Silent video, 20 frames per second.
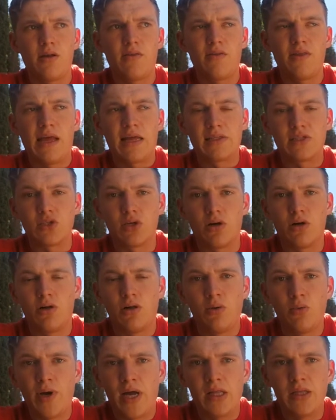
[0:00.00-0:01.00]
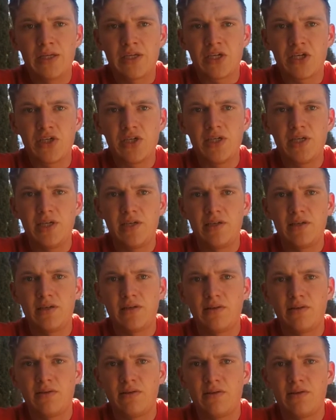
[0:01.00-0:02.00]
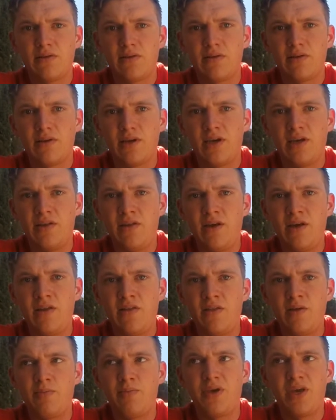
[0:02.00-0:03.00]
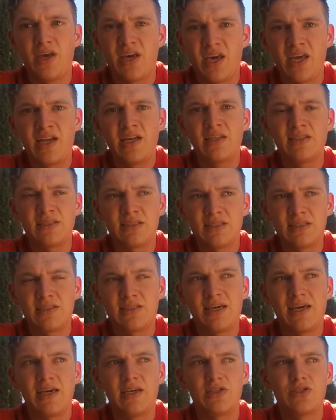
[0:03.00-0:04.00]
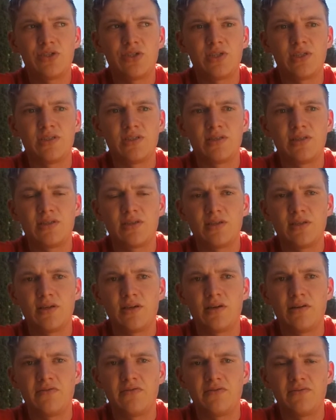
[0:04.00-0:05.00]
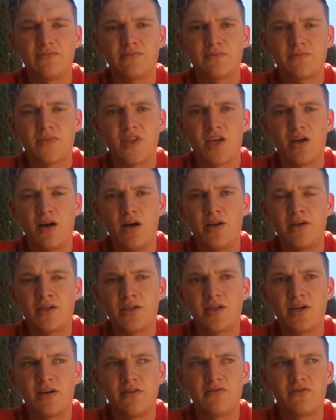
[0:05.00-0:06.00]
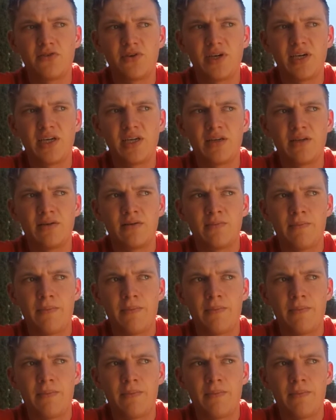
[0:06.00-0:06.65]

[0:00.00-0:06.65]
That's all well and good in the beginning stages of uncovering